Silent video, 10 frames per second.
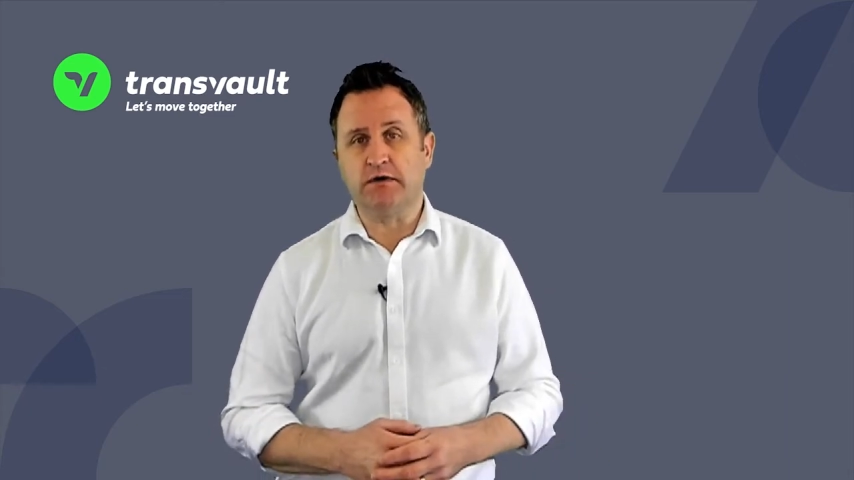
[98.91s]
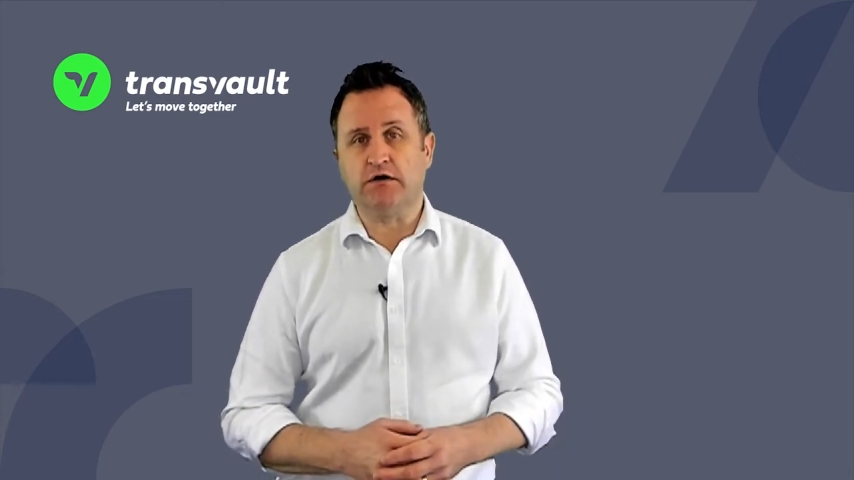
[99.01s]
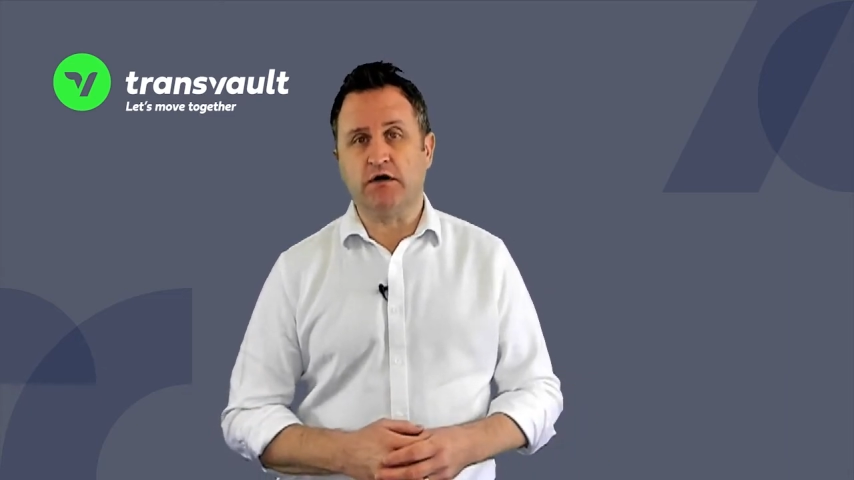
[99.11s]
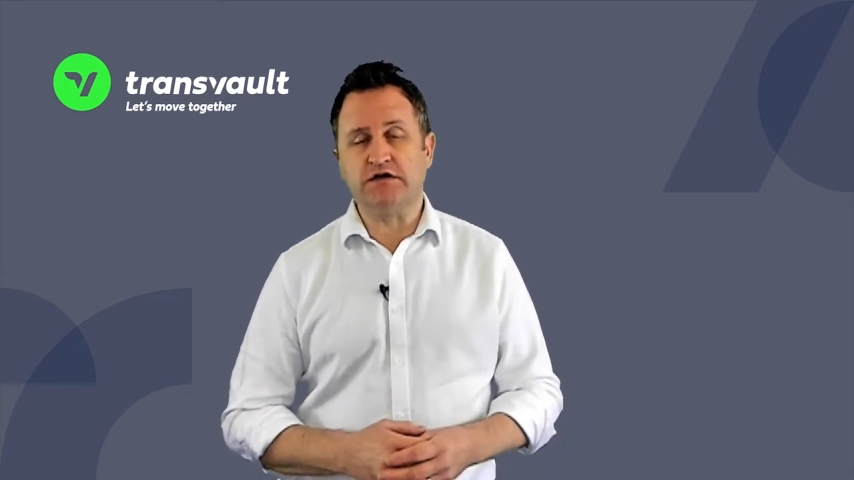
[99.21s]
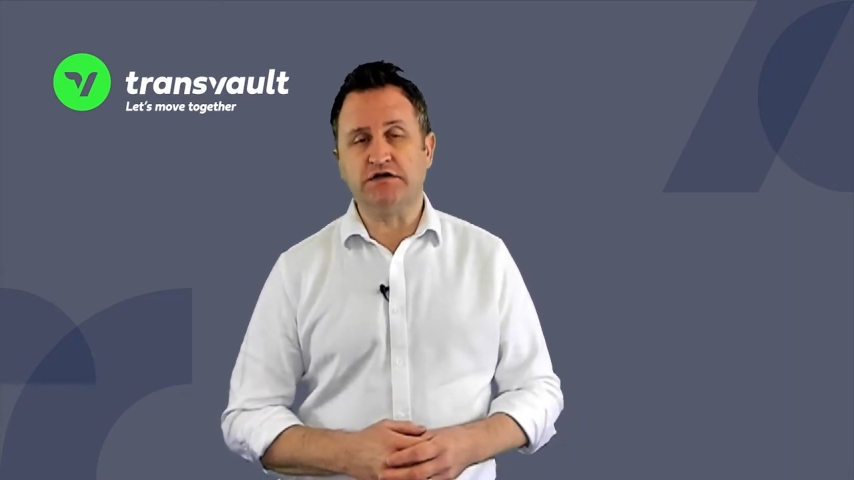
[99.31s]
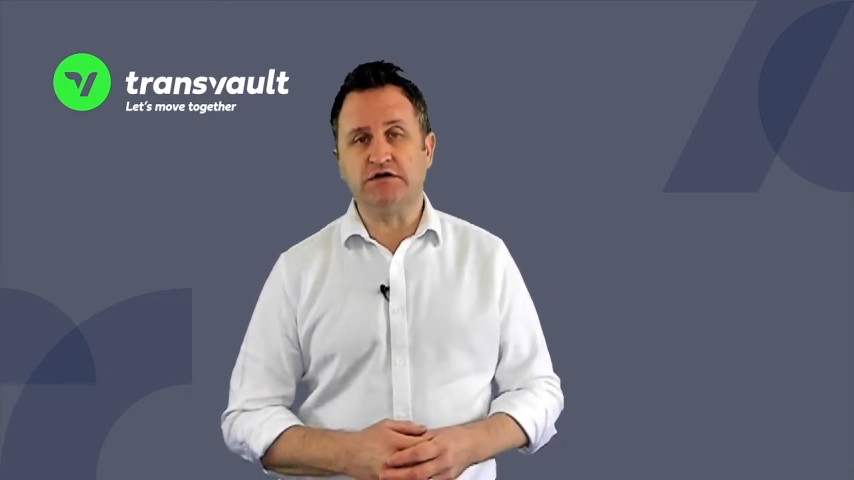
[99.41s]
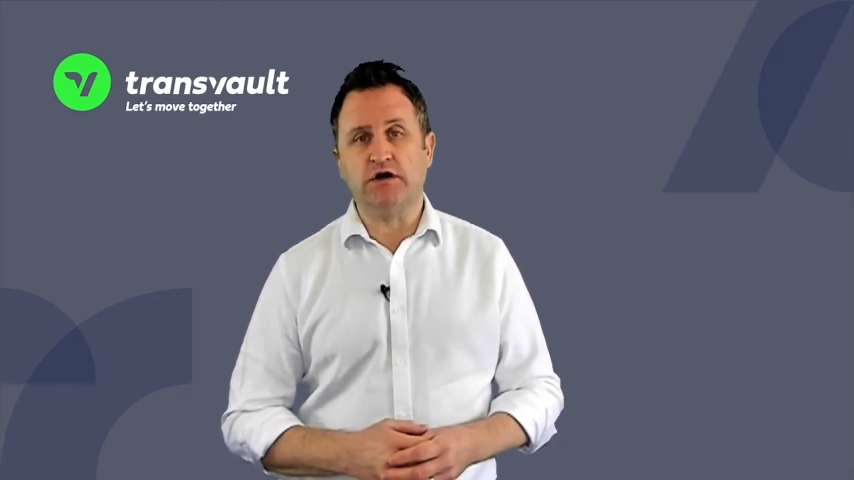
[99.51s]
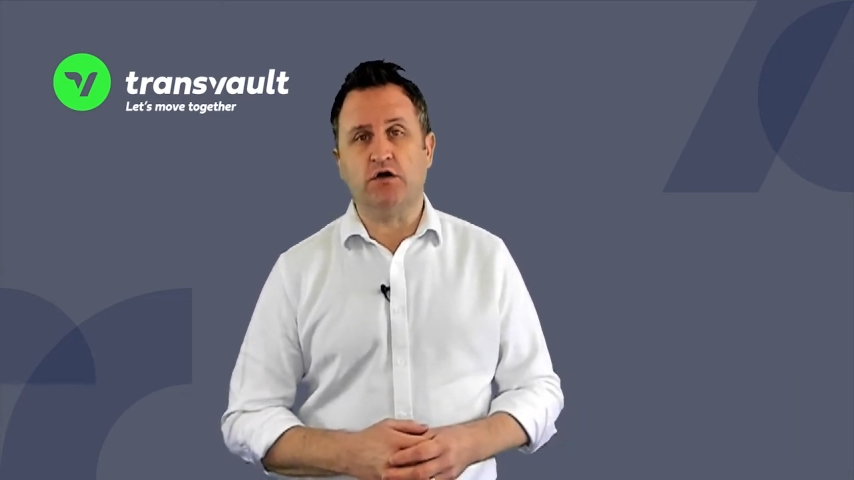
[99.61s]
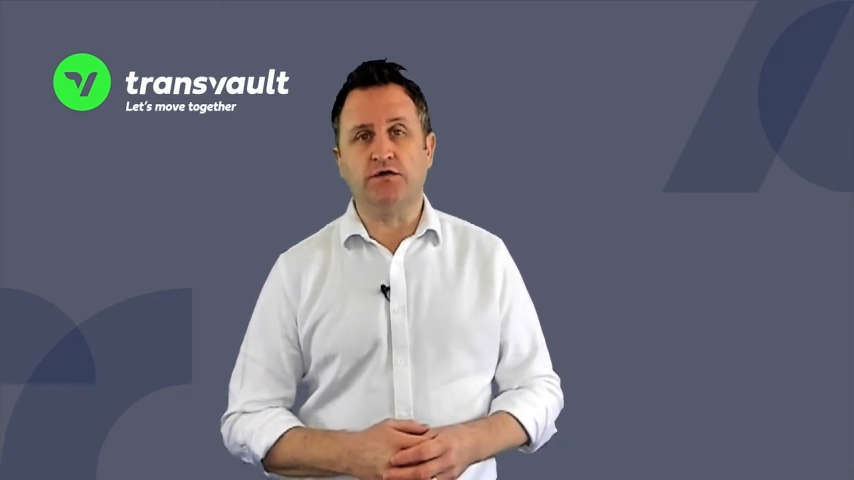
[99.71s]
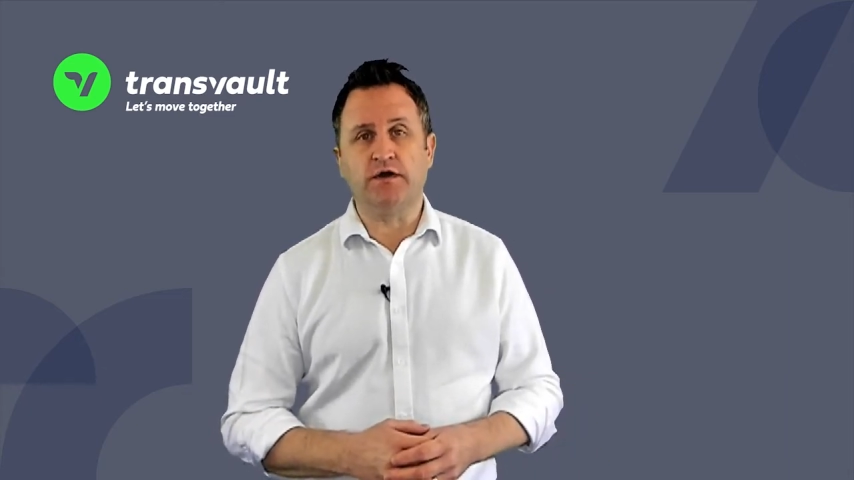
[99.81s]

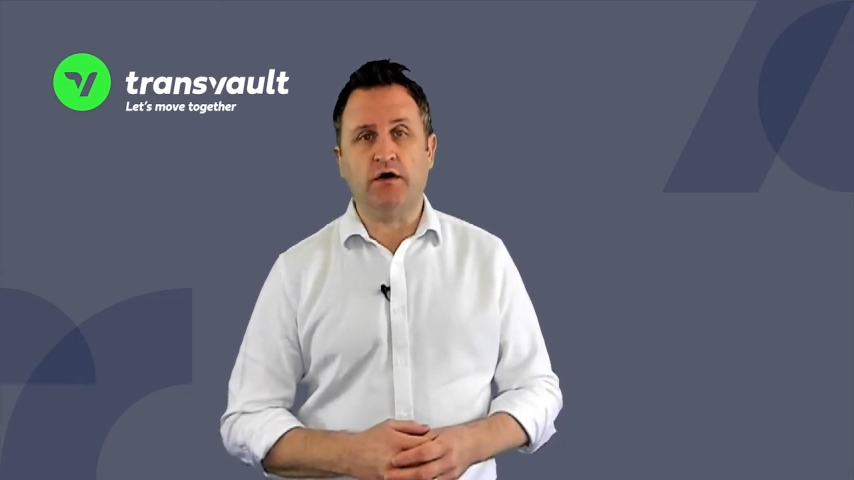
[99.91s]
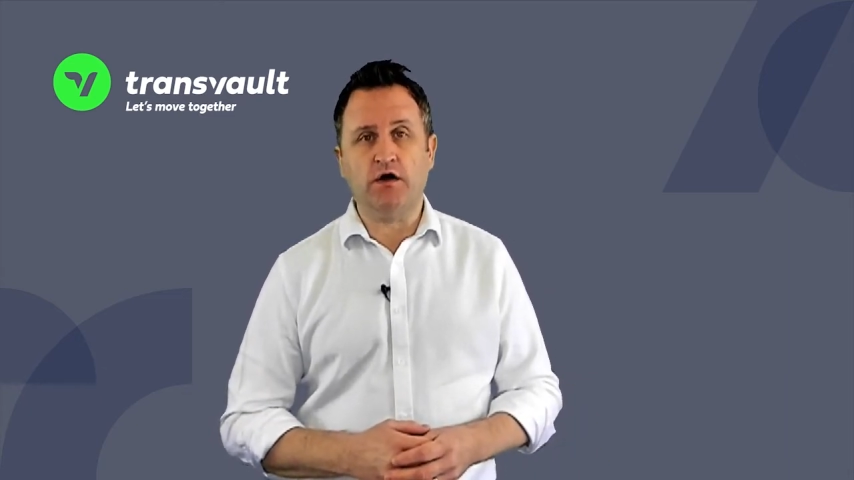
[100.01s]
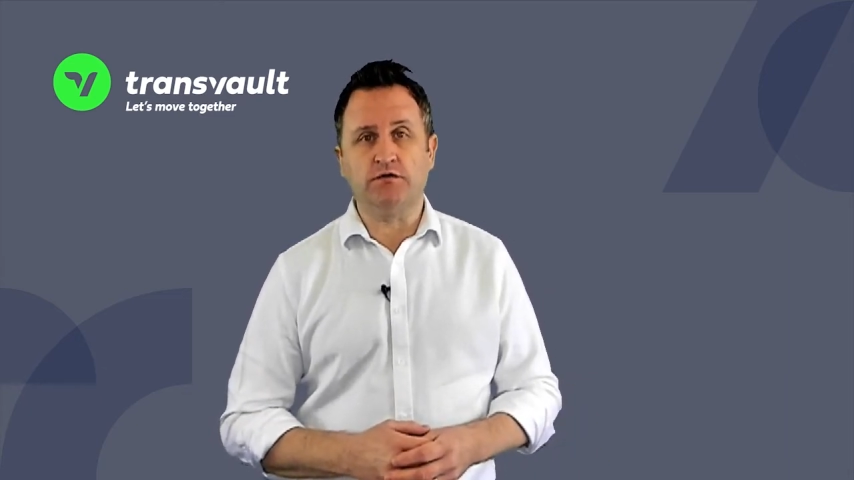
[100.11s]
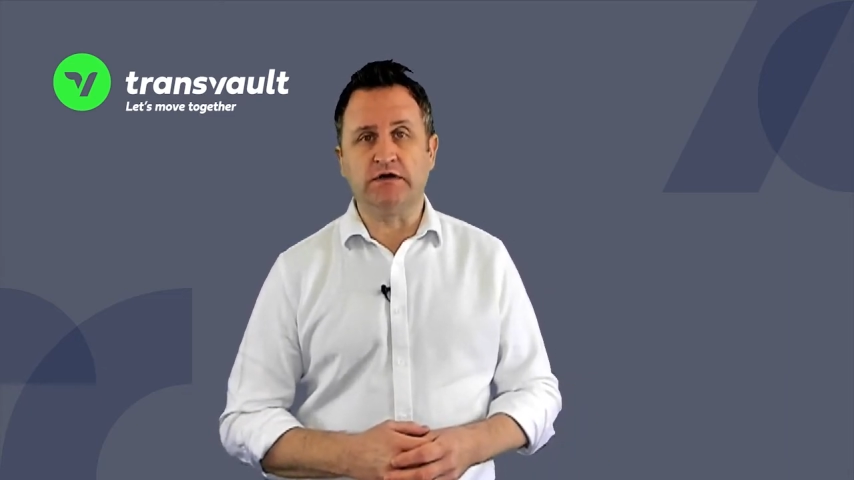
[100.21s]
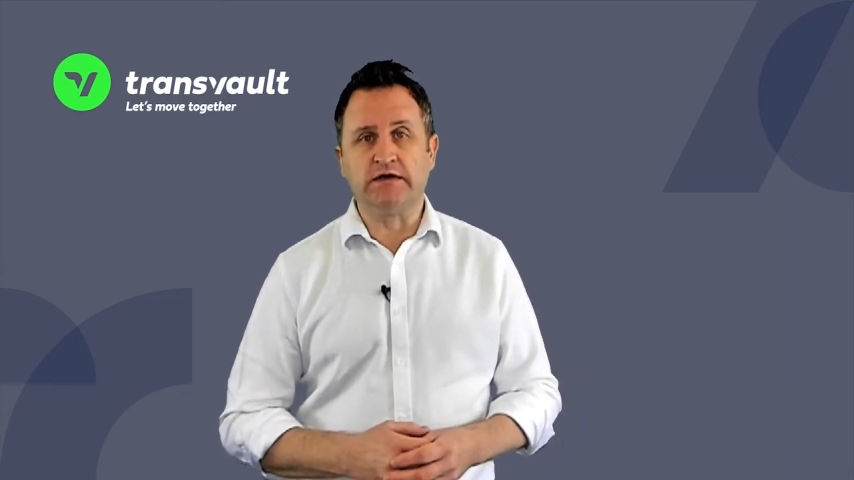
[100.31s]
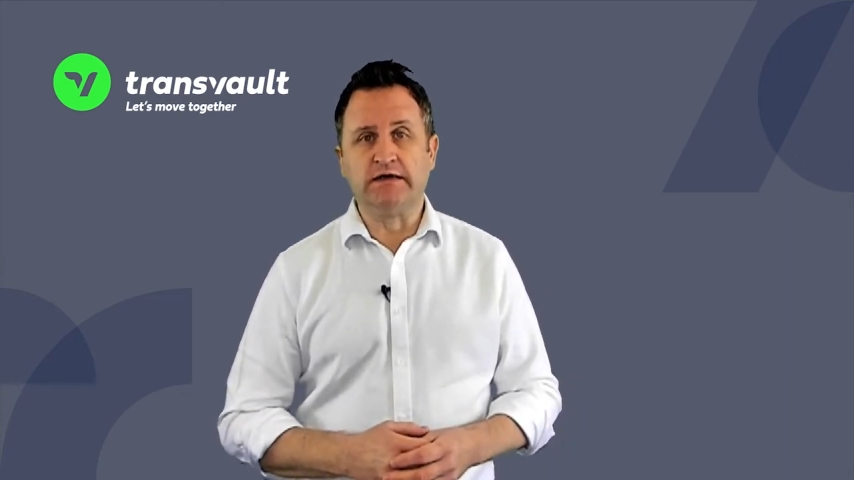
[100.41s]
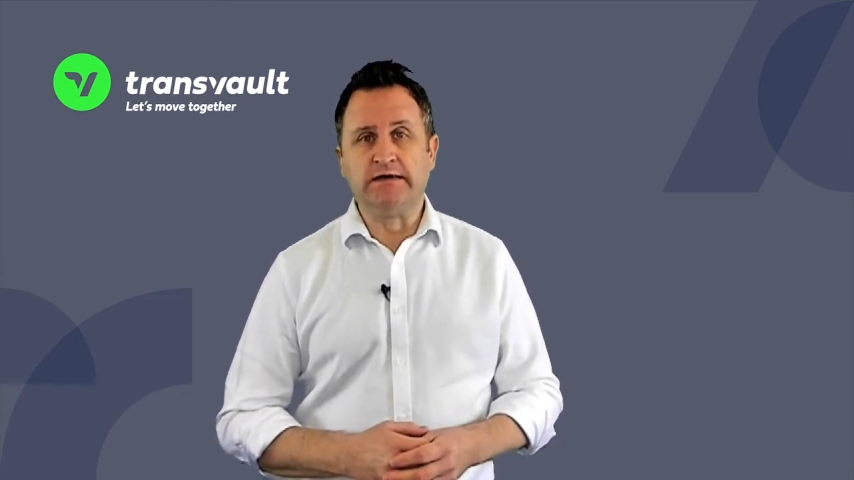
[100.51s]
migration on their own.